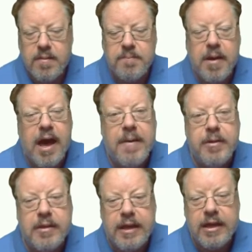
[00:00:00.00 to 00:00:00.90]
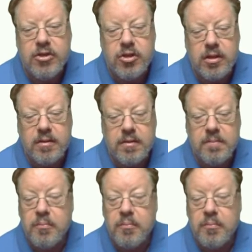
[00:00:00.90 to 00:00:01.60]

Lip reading: population,